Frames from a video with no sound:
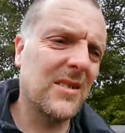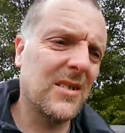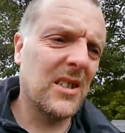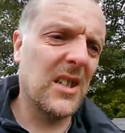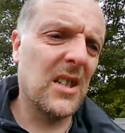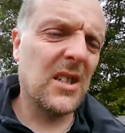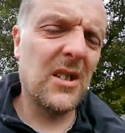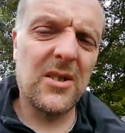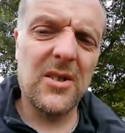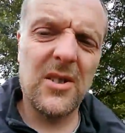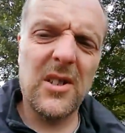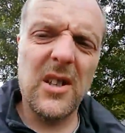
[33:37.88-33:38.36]

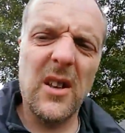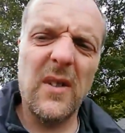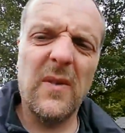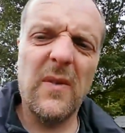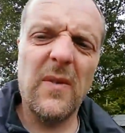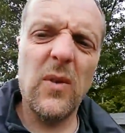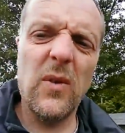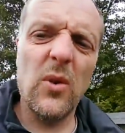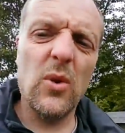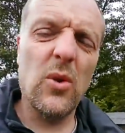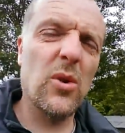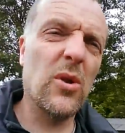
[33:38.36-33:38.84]
Yeah, it's day
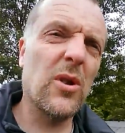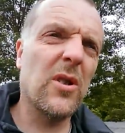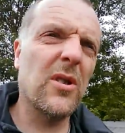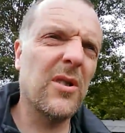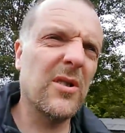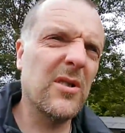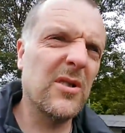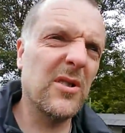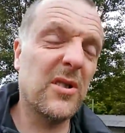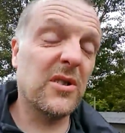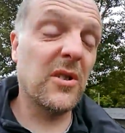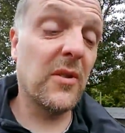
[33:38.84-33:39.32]
4
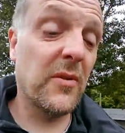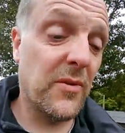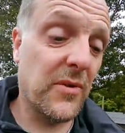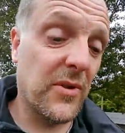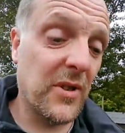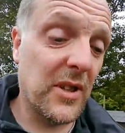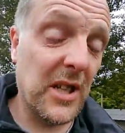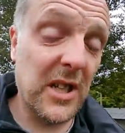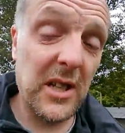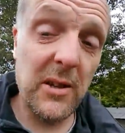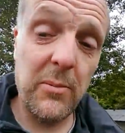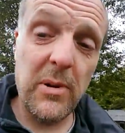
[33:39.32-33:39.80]
and I don't
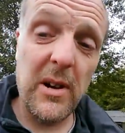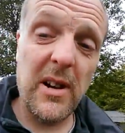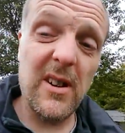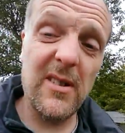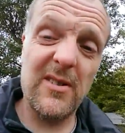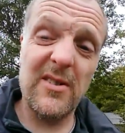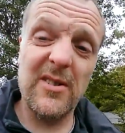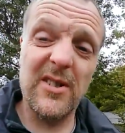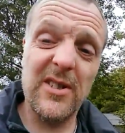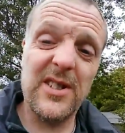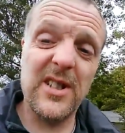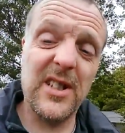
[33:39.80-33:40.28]
feel any
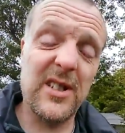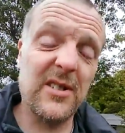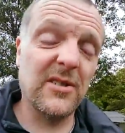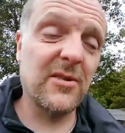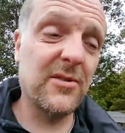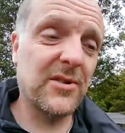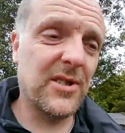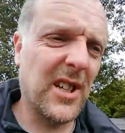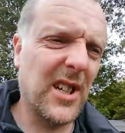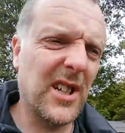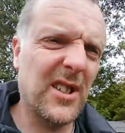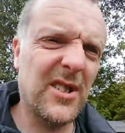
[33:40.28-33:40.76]
better than I did
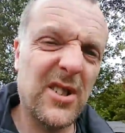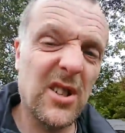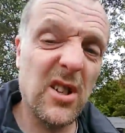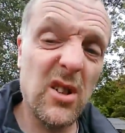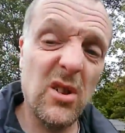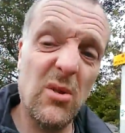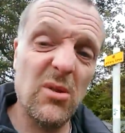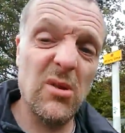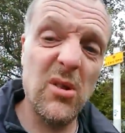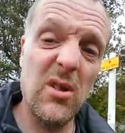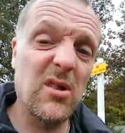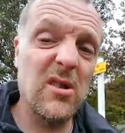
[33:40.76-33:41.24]
on day
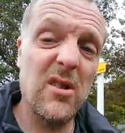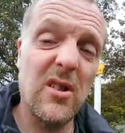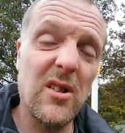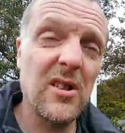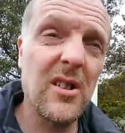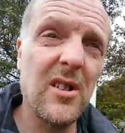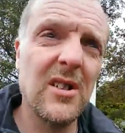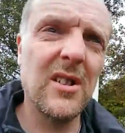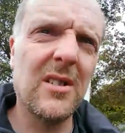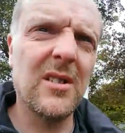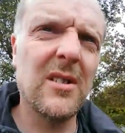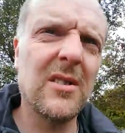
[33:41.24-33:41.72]
2
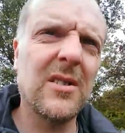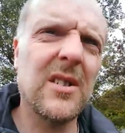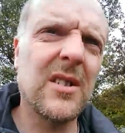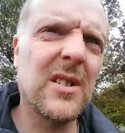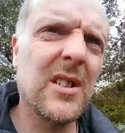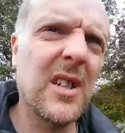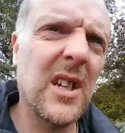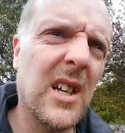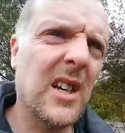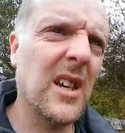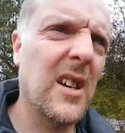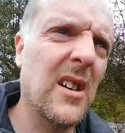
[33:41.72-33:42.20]

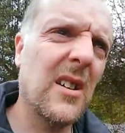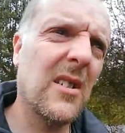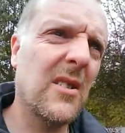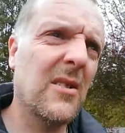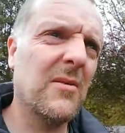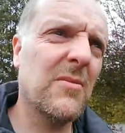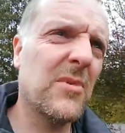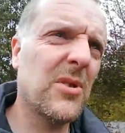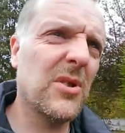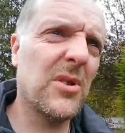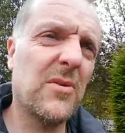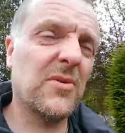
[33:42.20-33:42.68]
today.
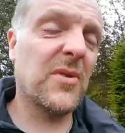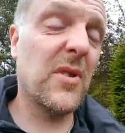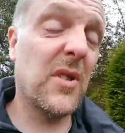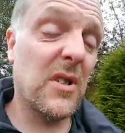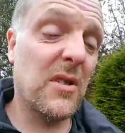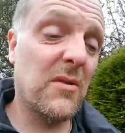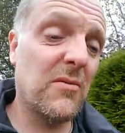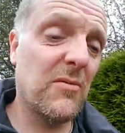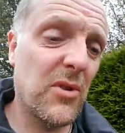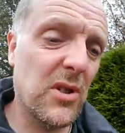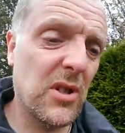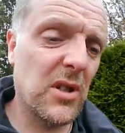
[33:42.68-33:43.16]
I'm just
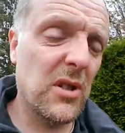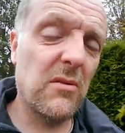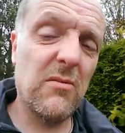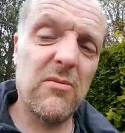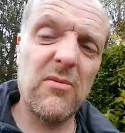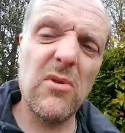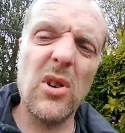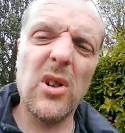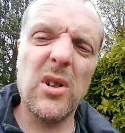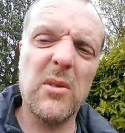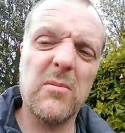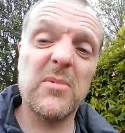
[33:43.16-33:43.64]
feeling really
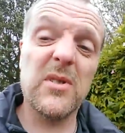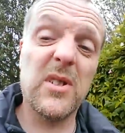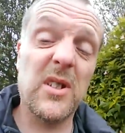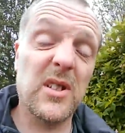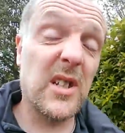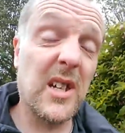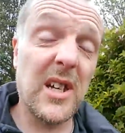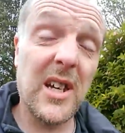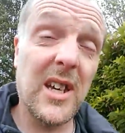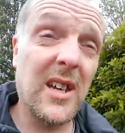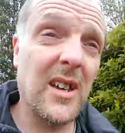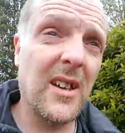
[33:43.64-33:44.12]
ripe
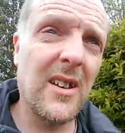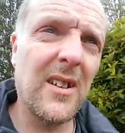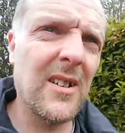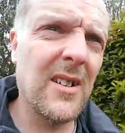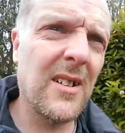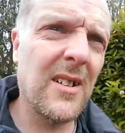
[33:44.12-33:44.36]
today.